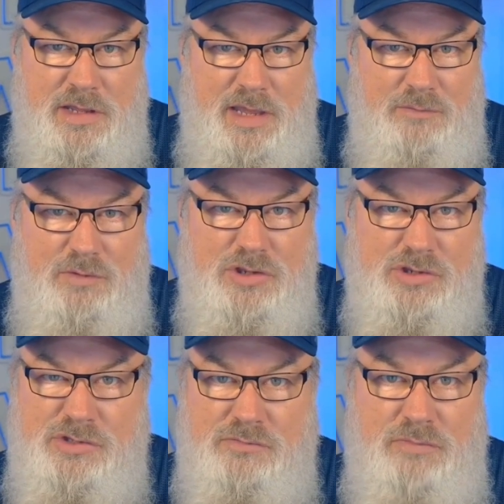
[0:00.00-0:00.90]
And we
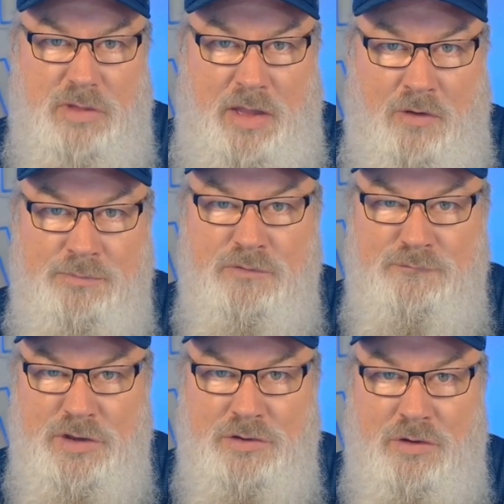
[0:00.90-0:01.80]
just help you
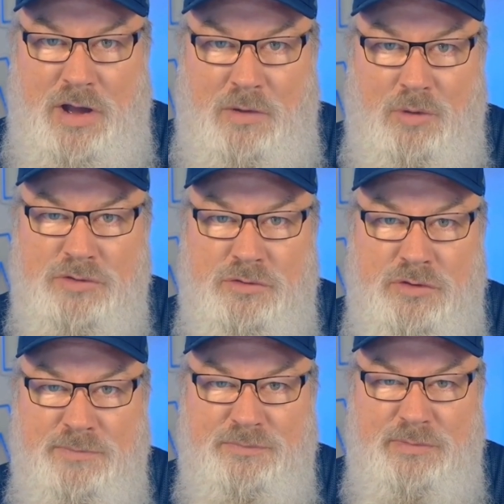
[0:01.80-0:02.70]
figure out what to do
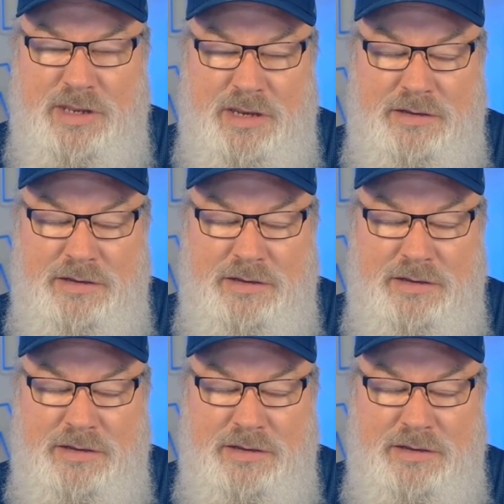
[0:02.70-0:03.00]
to implement.